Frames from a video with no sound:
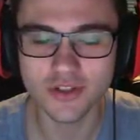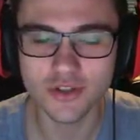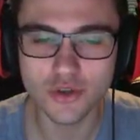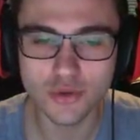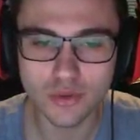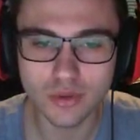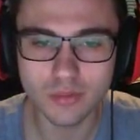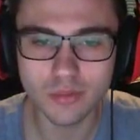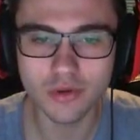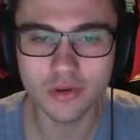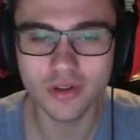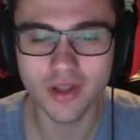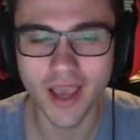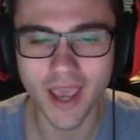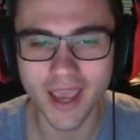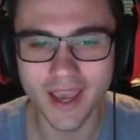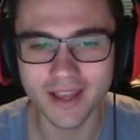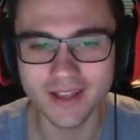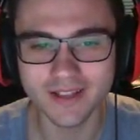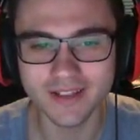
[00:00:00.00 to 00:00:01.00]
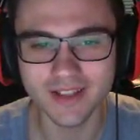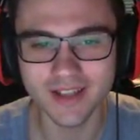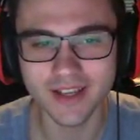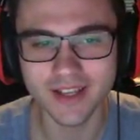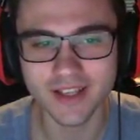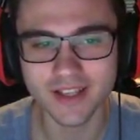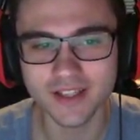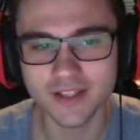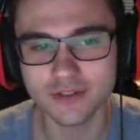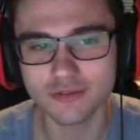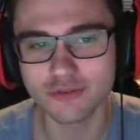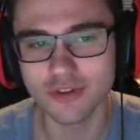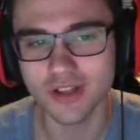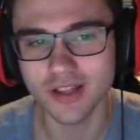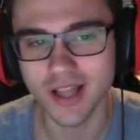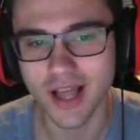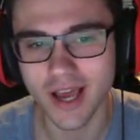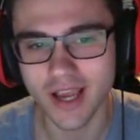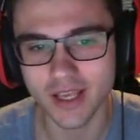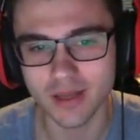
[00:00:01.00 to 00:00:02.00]
doable and, like,
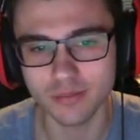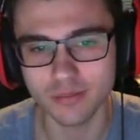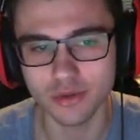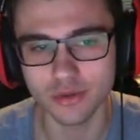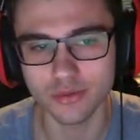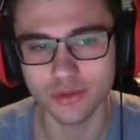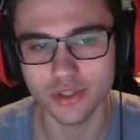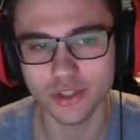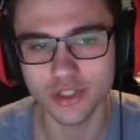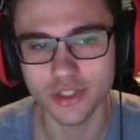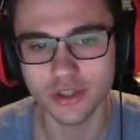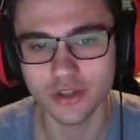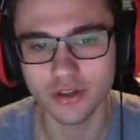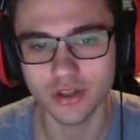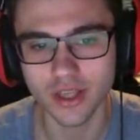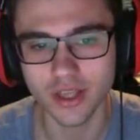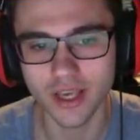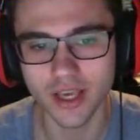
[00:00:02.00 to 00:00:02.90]
reliable with She-Hulk,